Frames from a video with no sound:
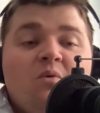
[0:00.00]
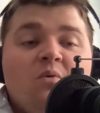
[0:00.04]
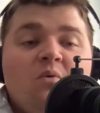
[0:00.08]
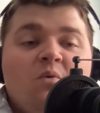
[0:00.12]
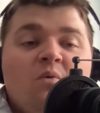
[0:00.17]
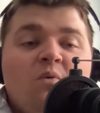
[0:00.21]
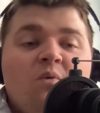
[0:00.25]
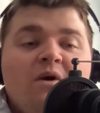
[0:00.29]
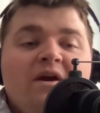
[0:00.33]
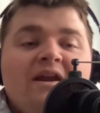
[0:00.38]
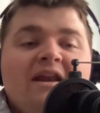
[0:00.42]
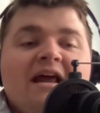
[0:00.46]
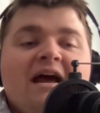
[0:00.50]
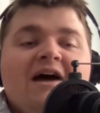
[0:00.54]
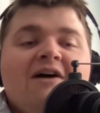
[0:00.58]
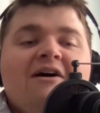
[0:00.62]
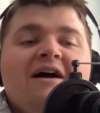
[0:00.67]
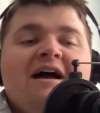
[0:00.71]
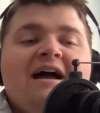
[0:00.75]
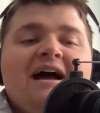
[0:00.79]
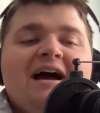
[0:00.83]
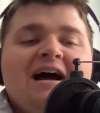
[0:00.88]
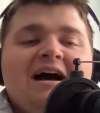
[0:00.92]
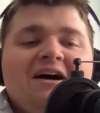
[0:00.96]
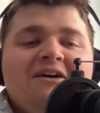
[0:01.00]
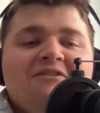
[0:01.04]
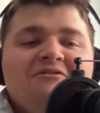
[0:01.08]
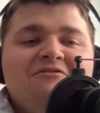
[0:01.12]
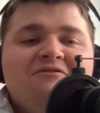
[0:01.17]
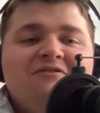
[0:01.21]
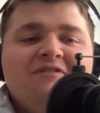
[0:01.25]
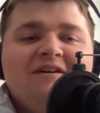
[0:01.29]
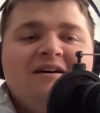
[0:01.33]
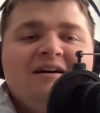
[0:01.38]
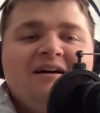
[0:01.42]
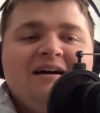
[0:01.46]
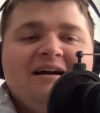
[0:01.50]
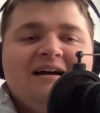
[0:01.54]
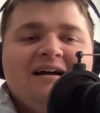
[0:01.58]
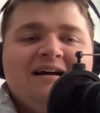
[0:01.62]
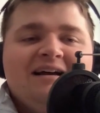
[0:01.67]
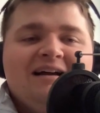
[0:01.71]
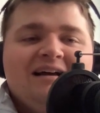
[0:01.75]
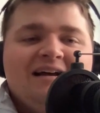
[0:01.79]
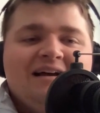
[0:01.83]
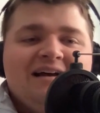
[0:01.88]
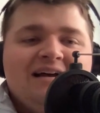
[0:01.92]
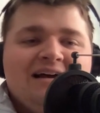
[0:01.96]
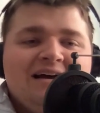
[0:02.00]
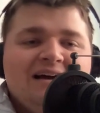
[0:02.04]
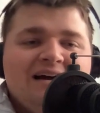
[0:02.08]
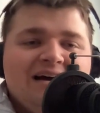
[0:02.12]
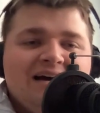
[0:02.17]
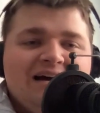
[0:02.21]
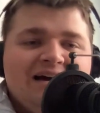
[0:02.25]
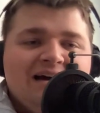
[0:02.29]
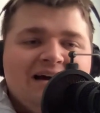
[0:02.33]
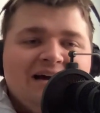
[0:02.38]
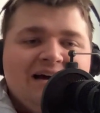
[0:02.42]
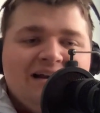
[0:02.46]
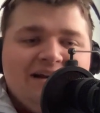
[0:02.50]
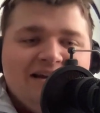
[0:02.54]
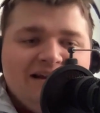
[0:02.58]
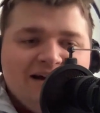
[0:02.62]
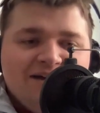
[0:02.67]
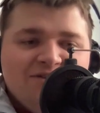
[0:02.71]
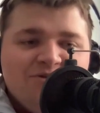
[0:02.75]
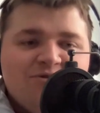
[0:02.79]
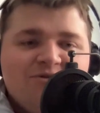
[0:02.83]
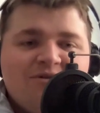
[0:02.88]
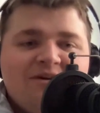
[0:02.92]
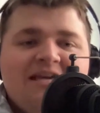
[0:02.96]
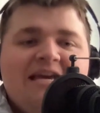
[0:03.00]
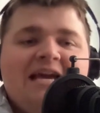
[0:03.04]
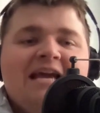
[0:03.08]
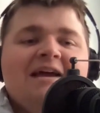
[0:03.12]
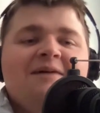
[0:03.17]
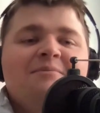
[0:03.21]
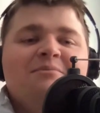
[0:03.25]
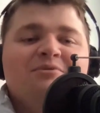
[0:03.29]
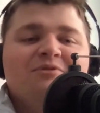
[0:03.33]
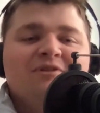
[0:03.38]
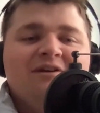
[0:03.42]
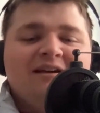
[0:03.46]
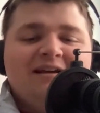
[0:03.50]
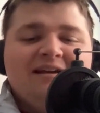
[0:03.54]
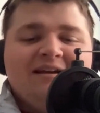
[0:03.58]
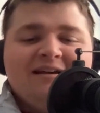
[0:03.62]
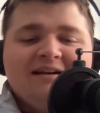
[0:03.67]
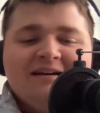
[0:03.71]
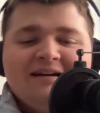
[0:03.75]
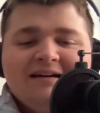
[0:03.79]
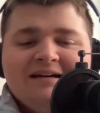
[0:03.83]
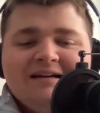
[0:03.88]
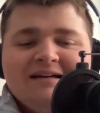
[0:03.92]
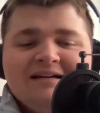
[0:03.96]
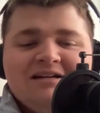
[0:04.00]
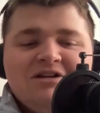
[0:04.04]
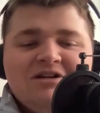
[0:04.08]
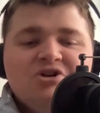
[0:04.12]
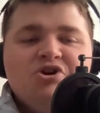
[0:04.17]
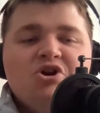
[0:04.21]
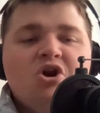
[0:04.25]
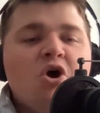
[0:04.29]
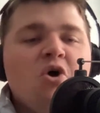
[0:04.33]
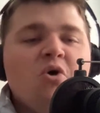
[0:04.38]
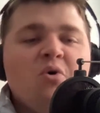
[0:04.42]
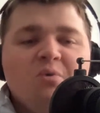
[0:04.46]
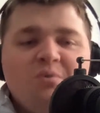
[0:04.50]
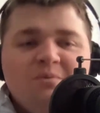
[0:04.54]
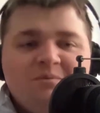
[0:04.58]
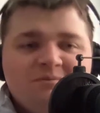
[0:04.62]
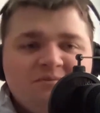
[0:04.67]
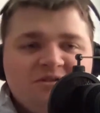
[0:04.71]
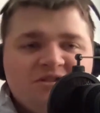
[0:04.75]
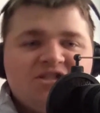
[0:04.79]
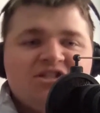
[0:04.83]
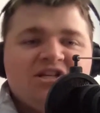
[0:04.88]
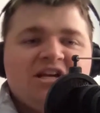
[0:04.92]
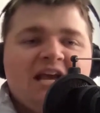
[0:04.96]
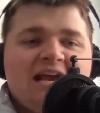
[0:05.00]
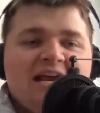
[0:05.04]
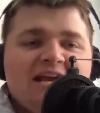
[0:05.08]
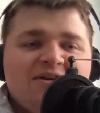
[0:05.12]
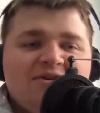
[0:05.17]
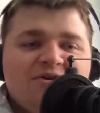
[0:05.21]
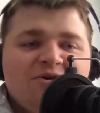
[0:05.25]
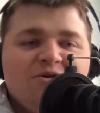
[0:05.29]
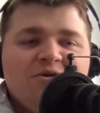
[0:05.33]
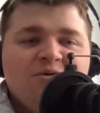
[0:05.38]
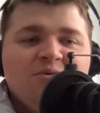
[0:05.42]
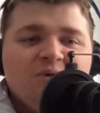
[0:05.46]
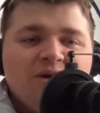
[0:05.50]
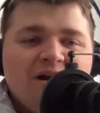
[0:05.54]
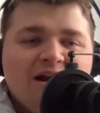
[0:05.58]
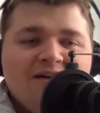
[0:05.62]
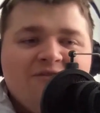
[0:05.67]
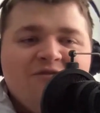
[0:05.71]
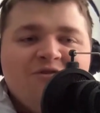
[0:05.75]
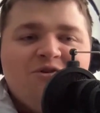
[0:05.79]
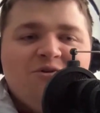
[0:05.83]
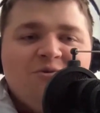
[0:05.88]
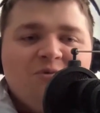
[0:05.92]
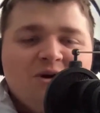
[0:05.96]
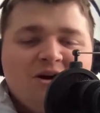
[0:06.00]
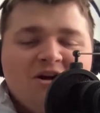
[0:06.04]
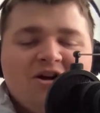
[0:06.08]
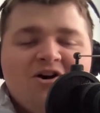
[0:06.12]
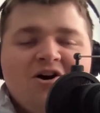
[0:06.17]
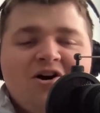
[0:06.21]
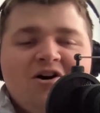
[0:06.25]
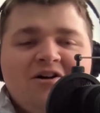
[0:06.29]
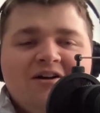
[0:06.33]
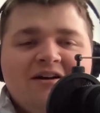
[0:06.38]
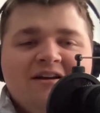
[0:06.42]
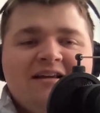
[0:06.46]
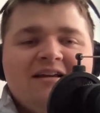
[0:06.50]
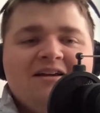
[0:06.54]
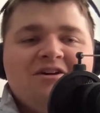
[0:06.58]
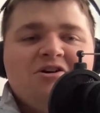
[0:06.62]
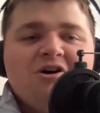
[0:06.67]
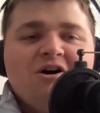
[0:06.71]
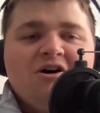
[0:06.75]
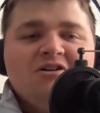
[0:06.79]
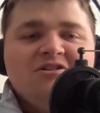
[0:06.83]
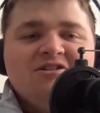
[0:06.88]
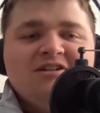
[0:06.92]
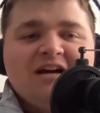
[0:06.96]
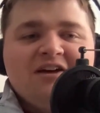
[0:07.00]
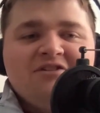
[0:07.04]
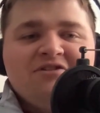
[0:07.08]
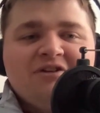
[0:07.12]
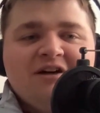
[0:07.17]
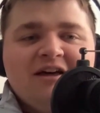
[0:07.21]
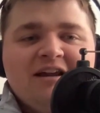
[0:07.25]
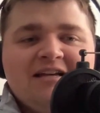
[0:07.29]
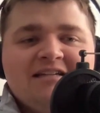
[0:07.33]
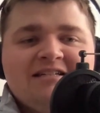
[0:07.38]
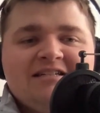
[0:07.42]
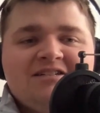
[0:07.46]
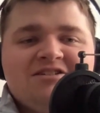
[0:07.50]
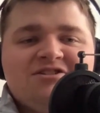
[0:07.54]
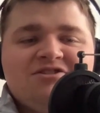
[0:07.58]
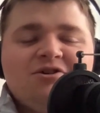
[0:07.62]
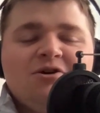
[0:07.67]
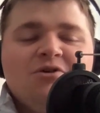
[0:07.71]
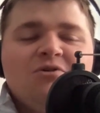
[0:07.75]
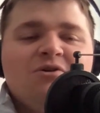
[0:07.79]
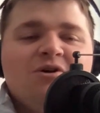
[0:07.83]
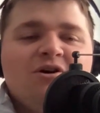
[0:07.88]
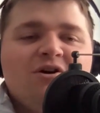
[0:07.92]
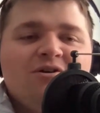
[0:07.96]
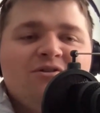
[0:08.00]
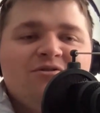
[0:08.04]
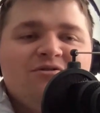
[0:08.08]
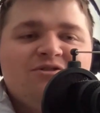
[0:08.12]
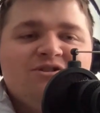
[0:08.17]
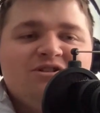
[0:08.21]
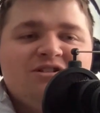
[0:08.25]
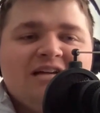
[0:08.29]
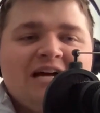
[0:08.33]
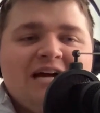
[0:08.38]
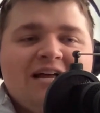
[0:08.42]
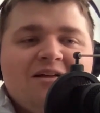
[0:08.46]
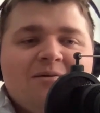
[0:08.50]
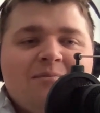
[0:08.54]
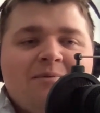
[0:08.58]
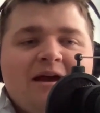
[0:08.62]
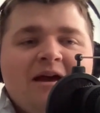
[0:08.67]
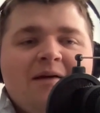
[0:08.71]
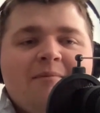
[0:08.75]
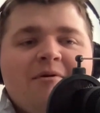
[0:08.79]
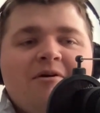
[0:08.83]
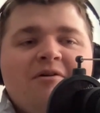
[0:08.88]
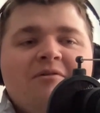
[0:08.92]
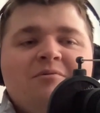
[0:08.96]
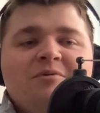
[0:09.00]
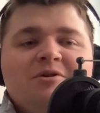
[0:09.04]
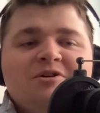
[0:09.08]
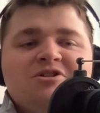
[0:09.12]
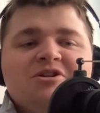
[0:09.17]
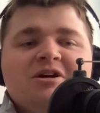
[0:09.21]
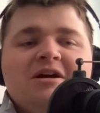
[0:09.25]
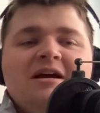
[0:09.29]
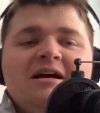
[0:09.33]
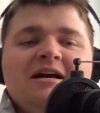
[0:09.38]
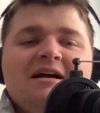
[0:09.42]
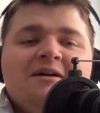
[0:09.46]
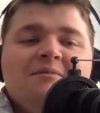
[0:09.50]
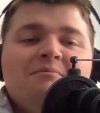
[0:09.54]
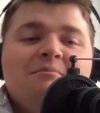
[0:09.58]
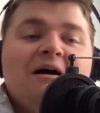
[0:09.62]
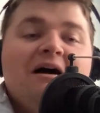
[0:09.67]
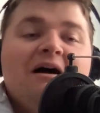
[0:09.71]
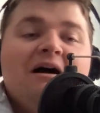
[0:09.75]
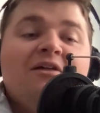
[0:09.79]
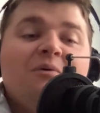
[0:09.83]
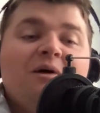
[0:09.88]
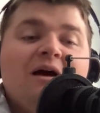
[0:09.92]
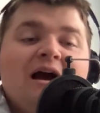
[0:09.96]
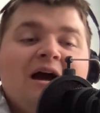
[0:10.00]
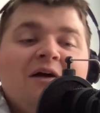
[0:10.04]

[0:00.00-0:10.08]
we now have another gambling note scandal, whatever you want to call it, in college athletics. It's no longer just Alabama, which, by the way,